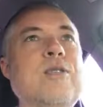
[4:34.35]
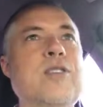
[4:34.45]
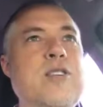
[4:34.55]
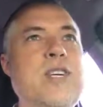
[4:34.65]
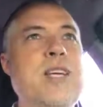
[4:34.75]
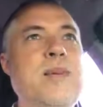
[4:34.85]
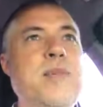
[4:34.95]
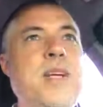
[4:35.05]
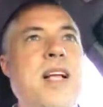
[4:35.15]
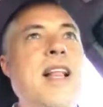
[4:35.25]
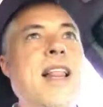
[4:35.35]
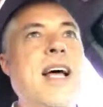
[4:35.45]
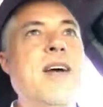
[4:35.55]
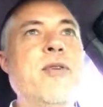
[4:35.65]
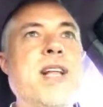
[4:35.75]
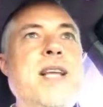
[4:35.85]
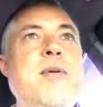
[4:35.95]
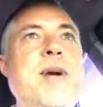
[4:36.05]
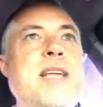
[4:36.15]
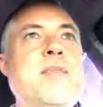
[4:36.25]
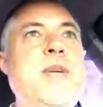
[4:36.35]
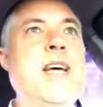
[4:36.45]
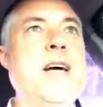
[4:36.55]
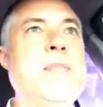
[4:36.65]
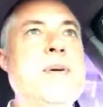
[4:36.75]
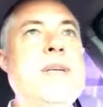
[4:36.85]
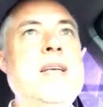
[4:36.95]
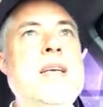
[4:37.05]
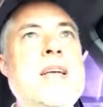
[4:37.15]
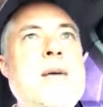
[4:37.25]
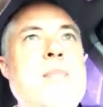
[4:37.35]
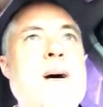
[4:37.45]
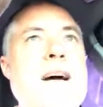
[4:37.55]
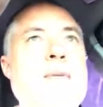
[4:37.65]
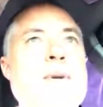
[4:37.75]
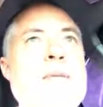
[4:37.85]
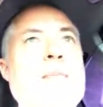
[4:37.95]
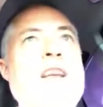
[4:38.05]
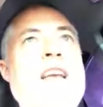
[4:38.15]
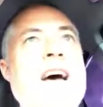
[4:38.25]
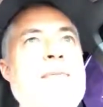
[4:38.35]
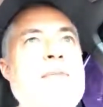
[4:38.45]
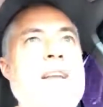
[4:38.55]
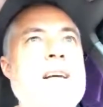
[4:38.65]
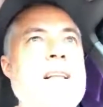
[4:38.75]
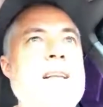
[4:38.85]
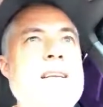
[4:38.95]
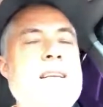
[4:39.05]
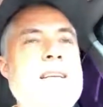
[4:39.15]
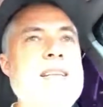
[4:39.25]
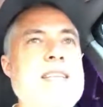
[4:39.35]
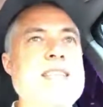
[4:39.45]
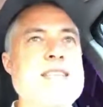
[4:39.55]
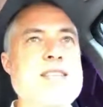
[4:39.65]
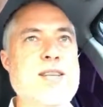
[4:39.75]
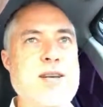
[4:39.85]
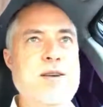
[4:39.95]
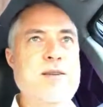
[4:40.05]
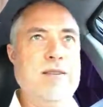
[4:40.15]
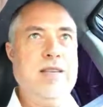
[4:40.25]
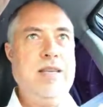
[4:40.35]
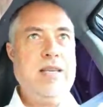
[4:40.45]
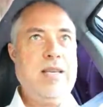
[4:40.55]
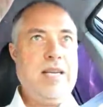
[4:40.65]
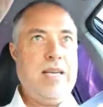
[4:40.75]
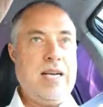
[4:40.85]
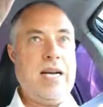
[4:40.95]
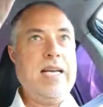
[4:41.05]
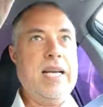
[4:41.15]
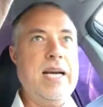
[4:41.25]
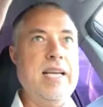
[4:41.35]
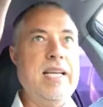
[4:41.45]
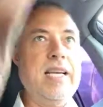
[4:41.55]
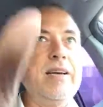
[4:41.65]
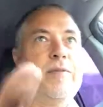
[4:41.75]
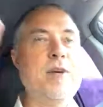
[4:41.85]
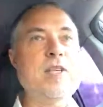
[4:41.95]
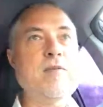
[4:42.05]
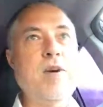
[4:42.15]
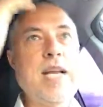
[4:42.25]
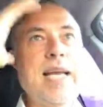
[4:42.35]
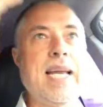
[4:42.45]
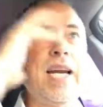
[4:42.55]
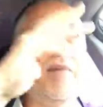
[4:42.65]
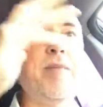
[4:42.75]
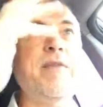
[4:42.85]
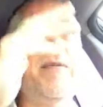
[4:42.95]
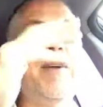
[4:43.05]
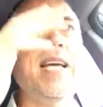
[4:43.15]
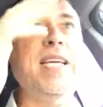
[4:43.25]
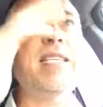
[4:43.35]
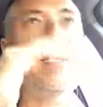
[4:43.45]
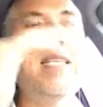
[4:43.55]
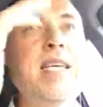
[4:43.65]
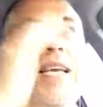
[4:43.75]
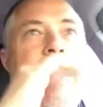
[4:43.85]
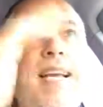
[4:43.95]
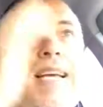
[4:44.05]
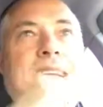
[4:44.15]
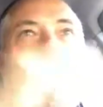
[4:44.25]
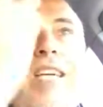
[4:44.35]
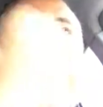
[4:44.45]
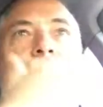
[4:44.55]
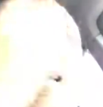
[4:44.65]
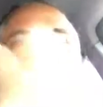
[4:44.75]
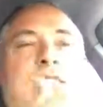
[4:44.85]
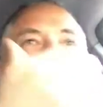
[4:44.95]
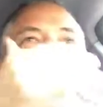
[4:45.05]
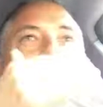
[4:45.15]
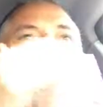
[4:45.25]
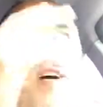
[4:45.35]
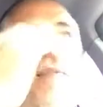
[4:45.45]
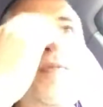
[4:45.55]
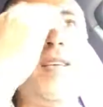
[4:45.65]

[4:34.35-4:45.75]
stream, that really wakes me up, combined with the modafinil. So I first of all, I get it on my face. And I try to, like, scrub off